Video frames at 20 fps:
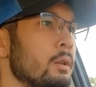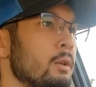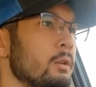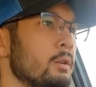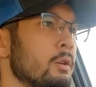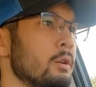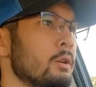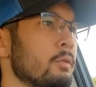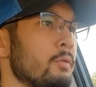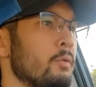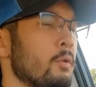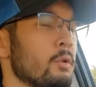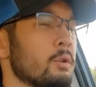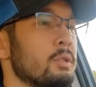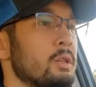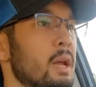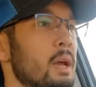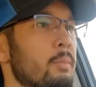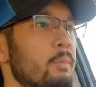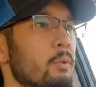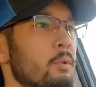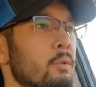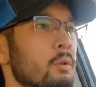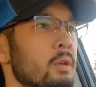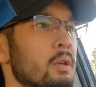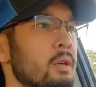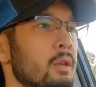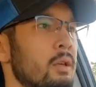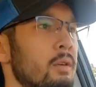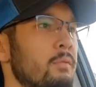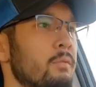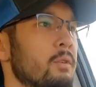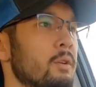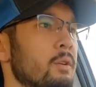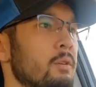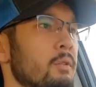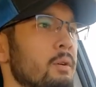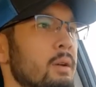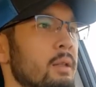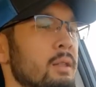For example, if
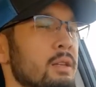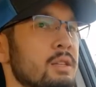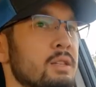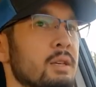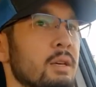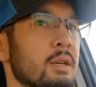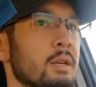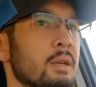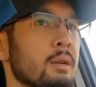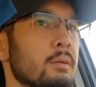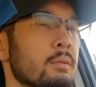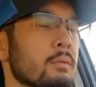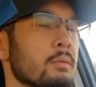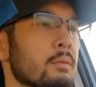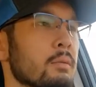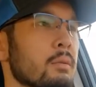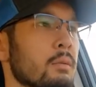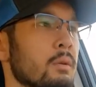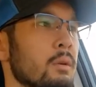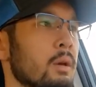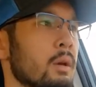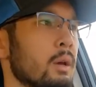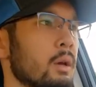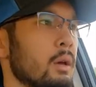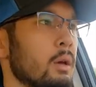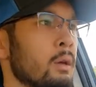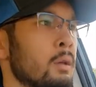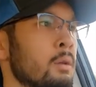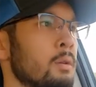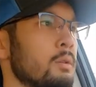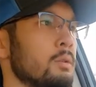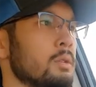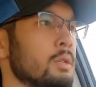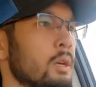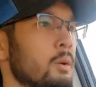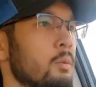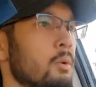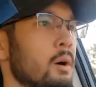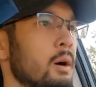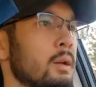you're in the city and you
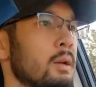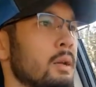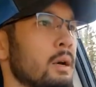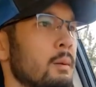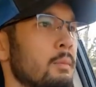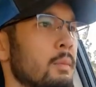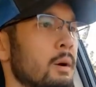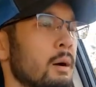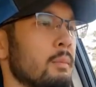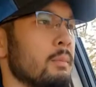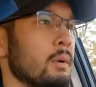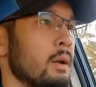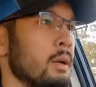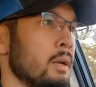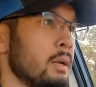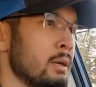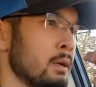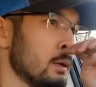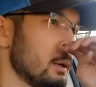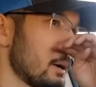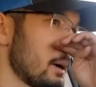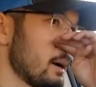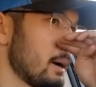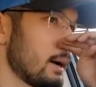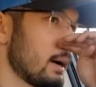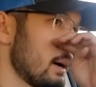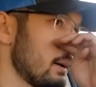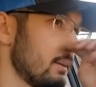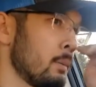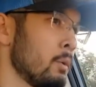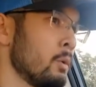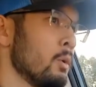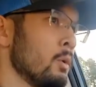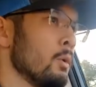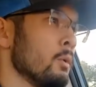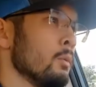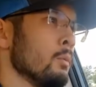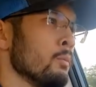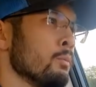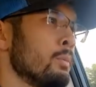say, well, I got
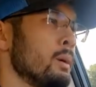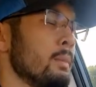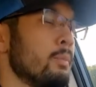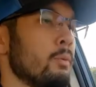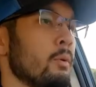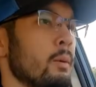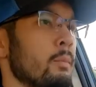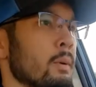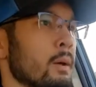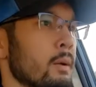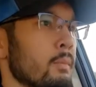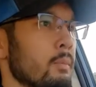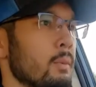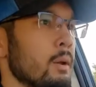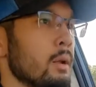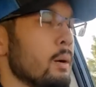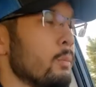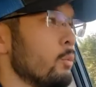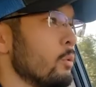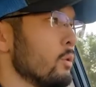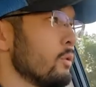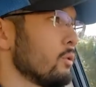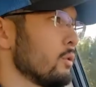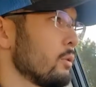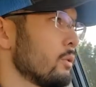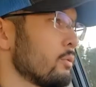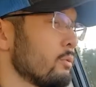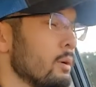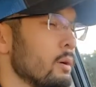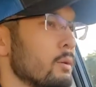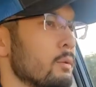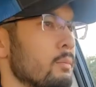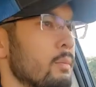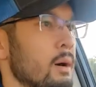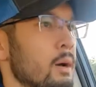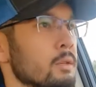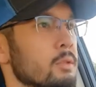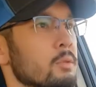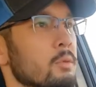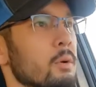people I'm going to meet up with that are 300
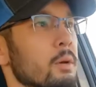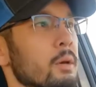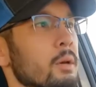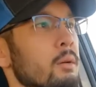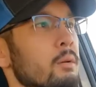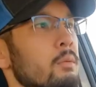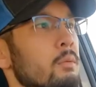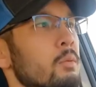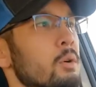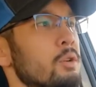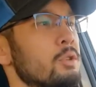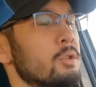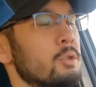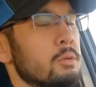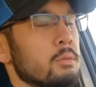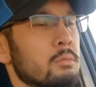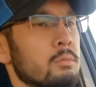miles away, which,